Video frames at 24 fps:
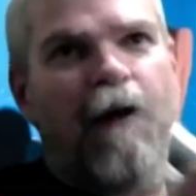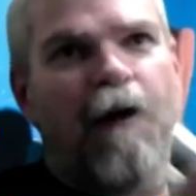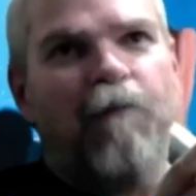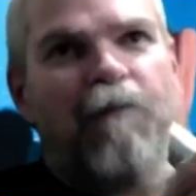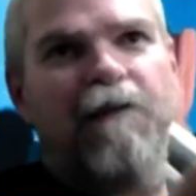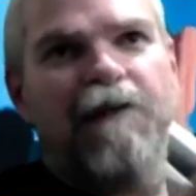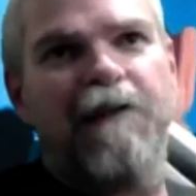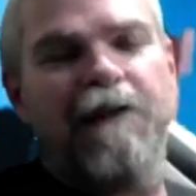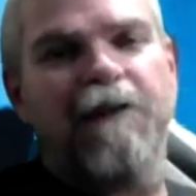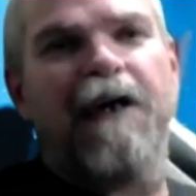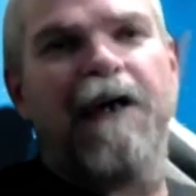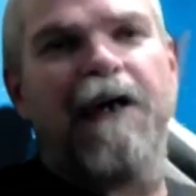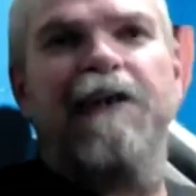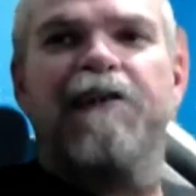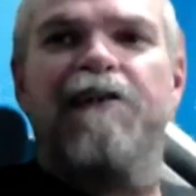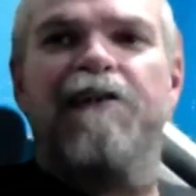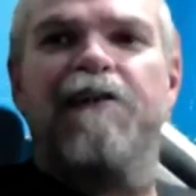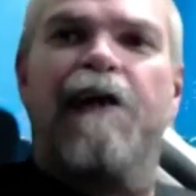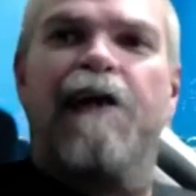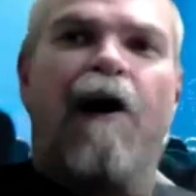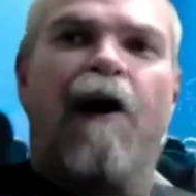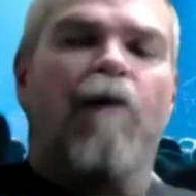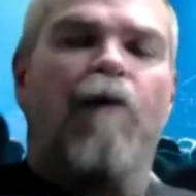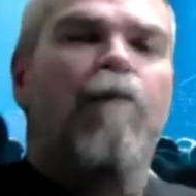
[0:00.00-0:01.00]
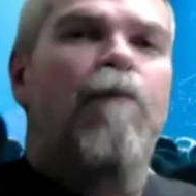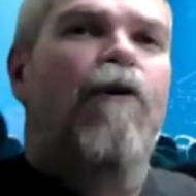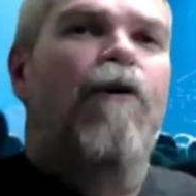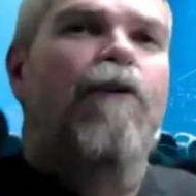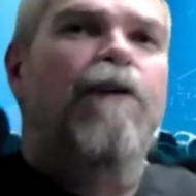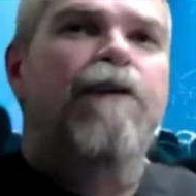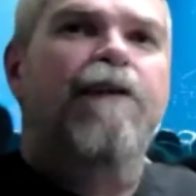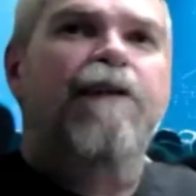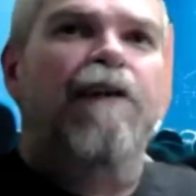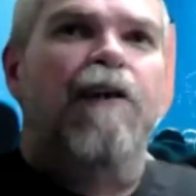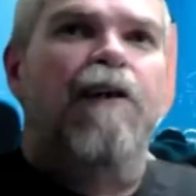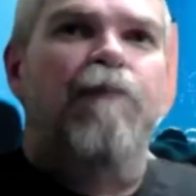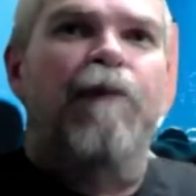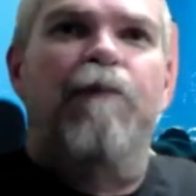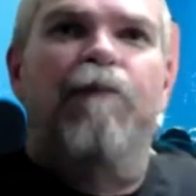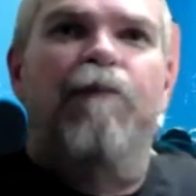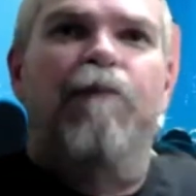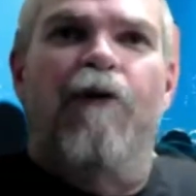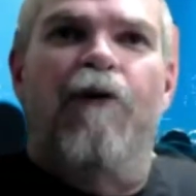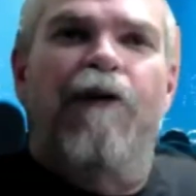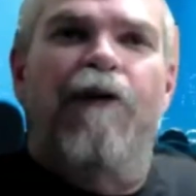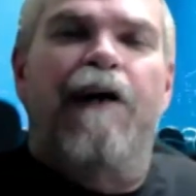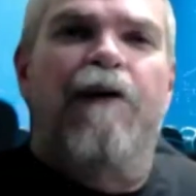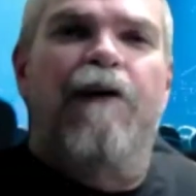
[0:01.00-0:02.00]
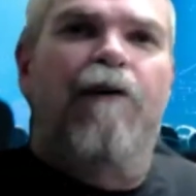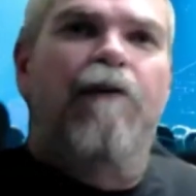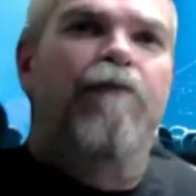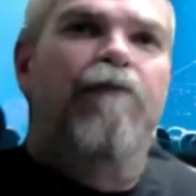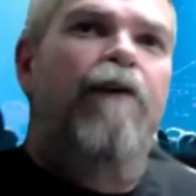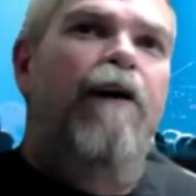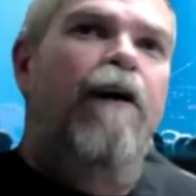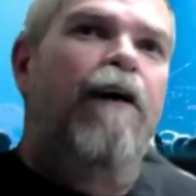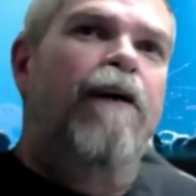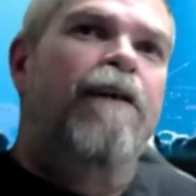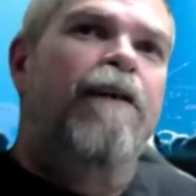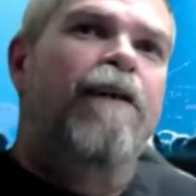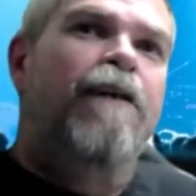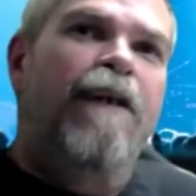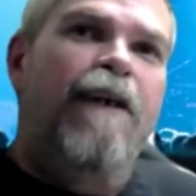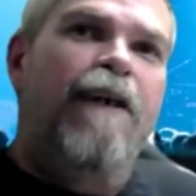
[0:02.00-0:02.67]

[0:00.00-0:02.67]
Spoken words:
representation of the album, or is there a bit more there to offer?